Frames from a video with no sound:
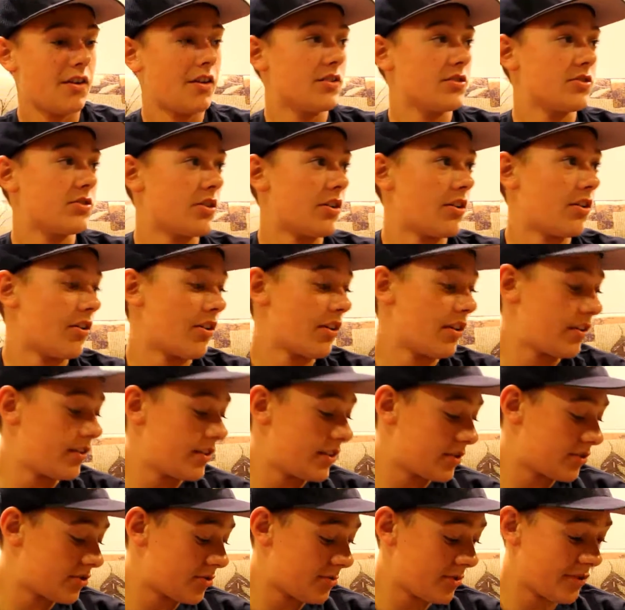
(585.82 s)
So
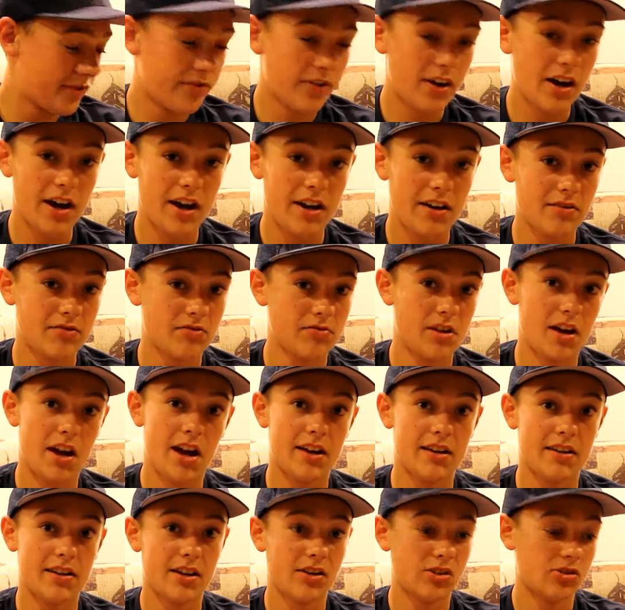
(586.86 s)
this would be fine.
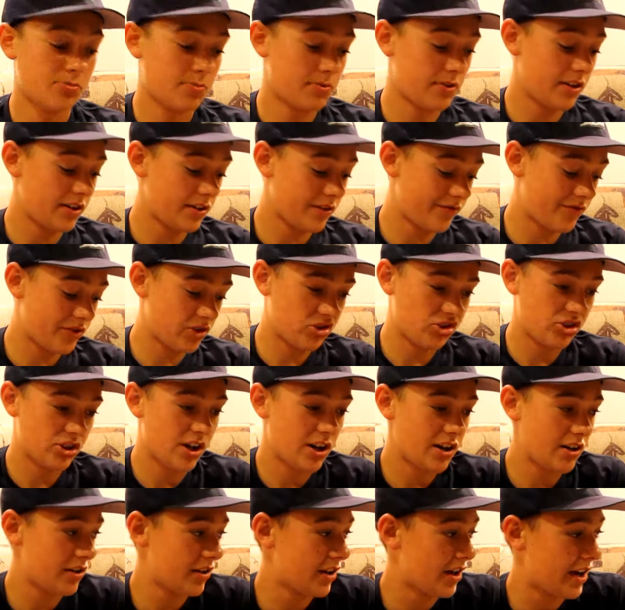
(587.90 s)
I catch plenty of fish
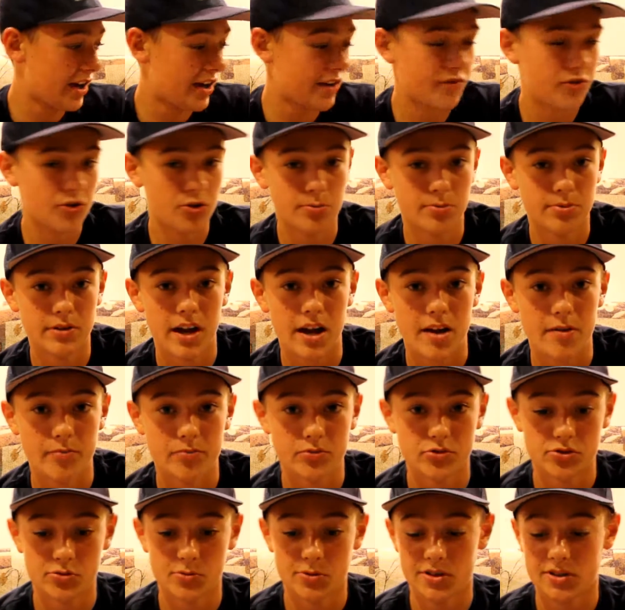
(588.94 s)
on it. I have no
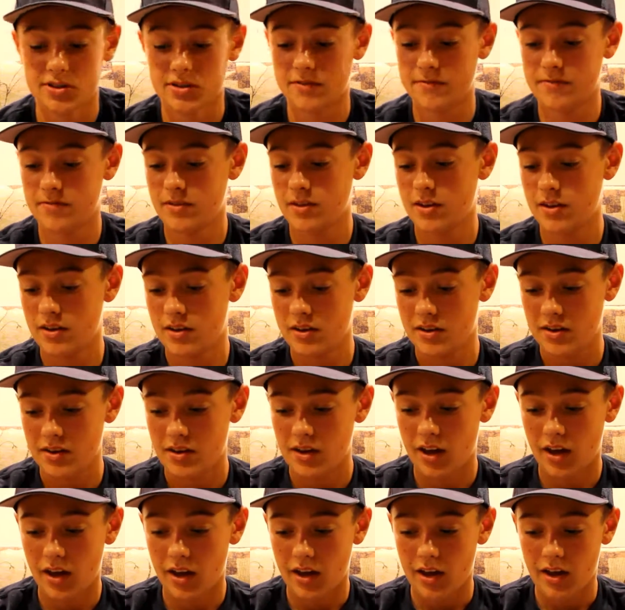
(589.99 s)
problems with it.
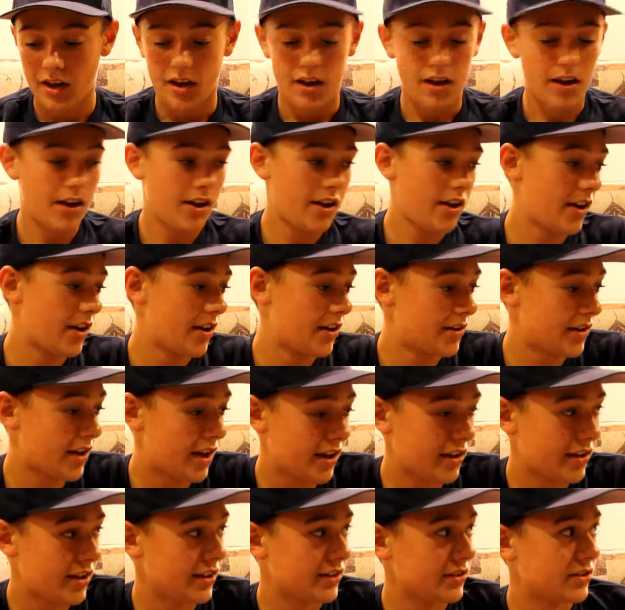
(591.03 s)
And
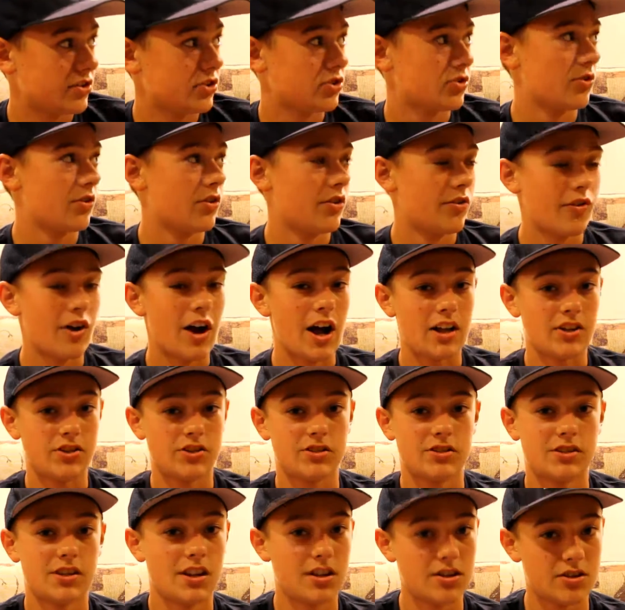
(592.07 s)
I like the shorter rod. It's
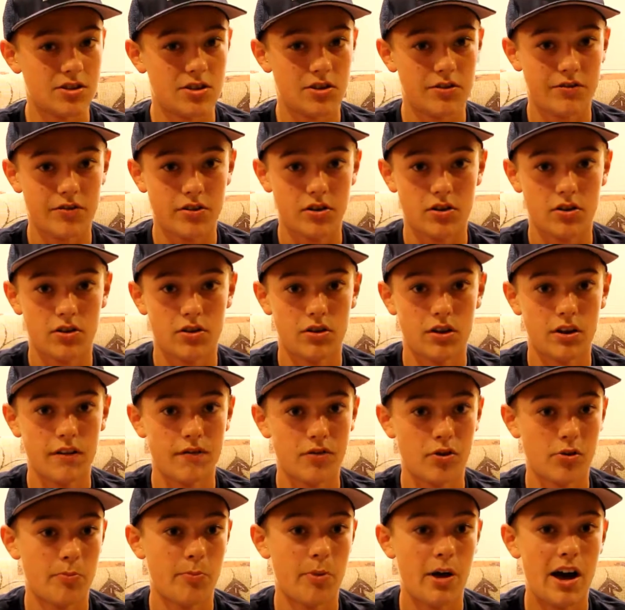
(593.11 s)
just easier for if
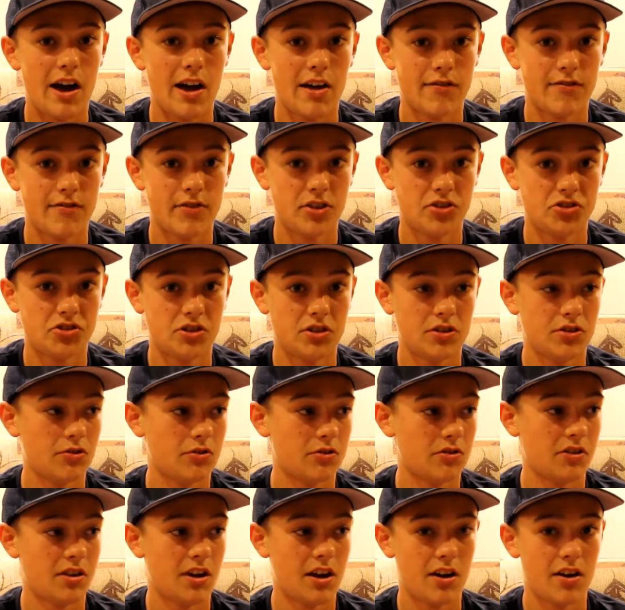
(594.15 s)
you're pond fishing. You
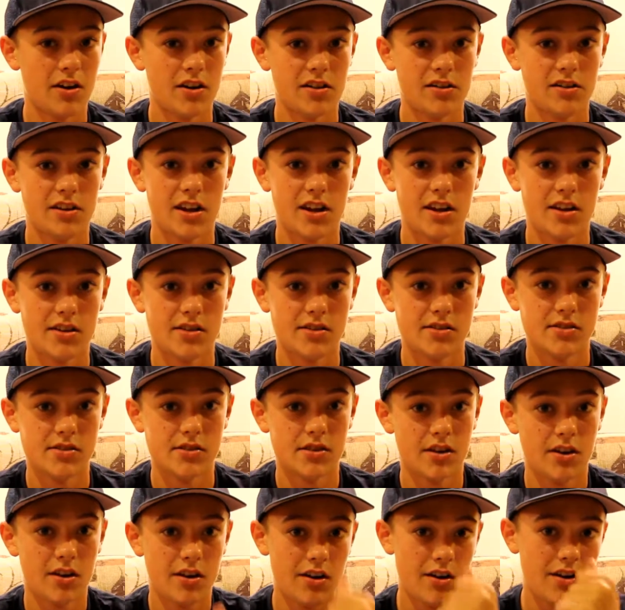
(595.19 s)
can carry it a lot
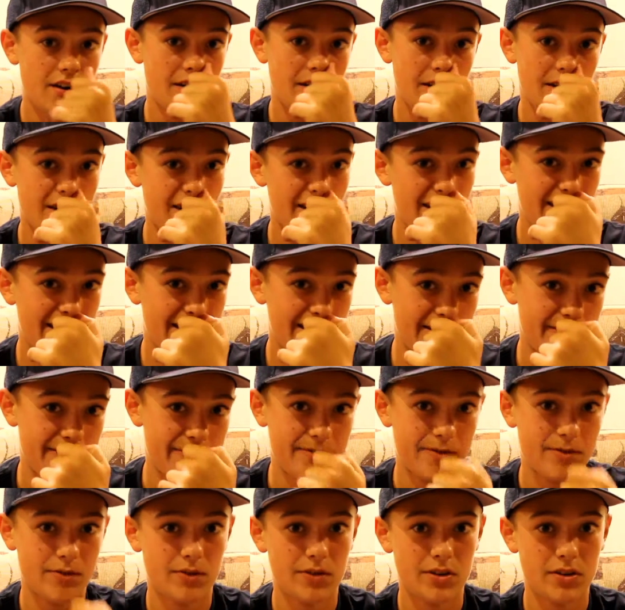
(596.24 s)
easier. And if
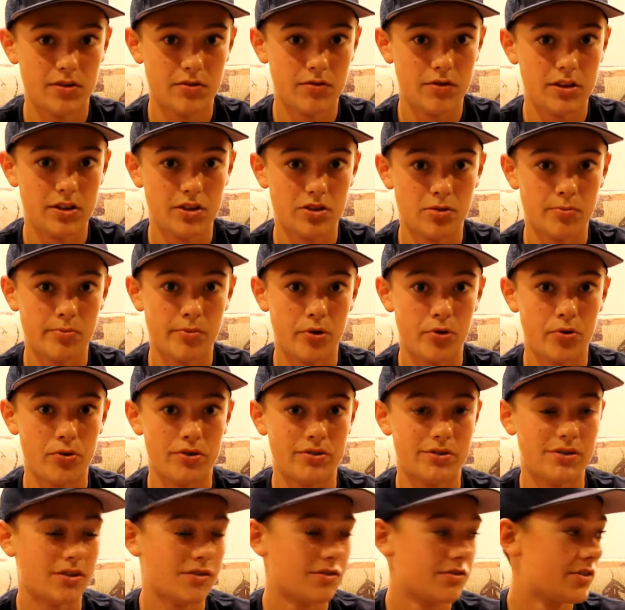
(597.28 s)
in your boat
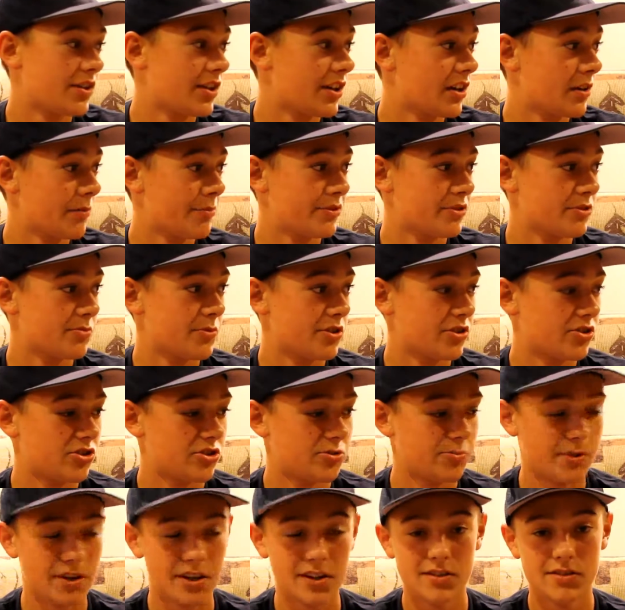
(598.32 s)
it doesn't take up as much
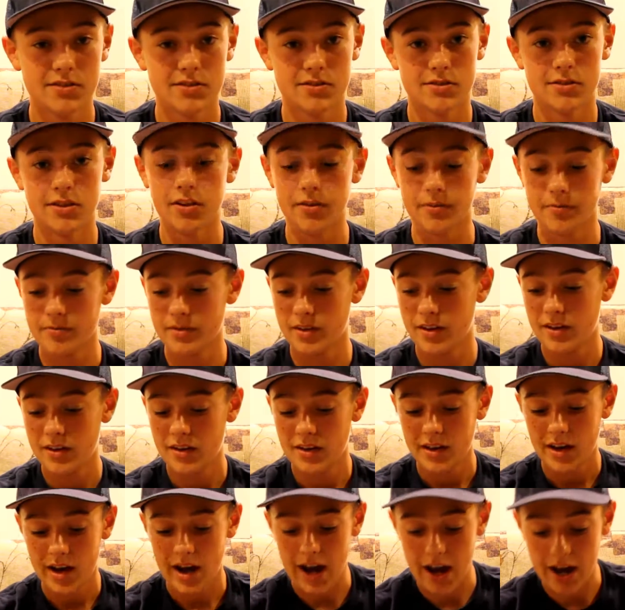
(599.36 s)
space. So
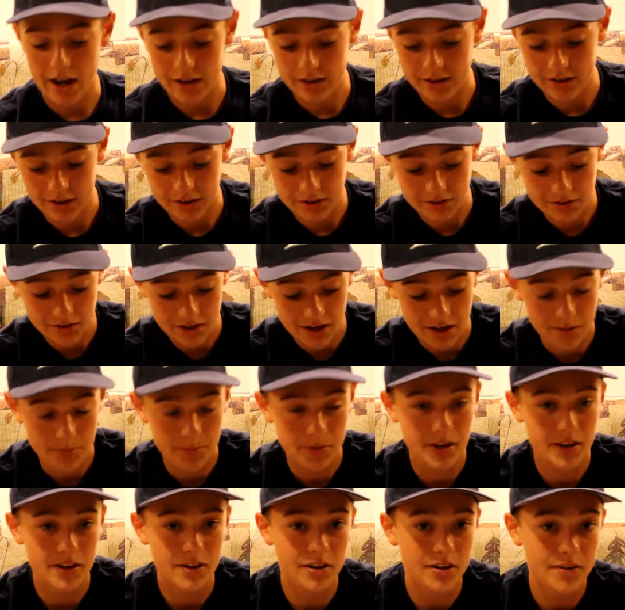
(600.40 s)
I like that
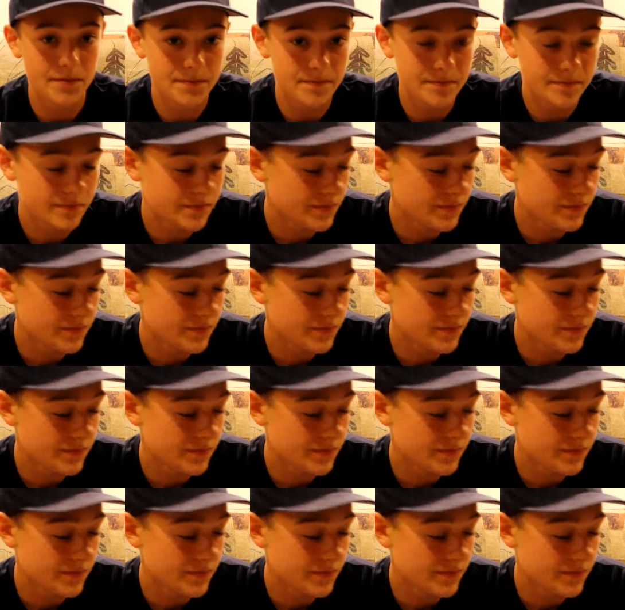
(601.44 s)
better,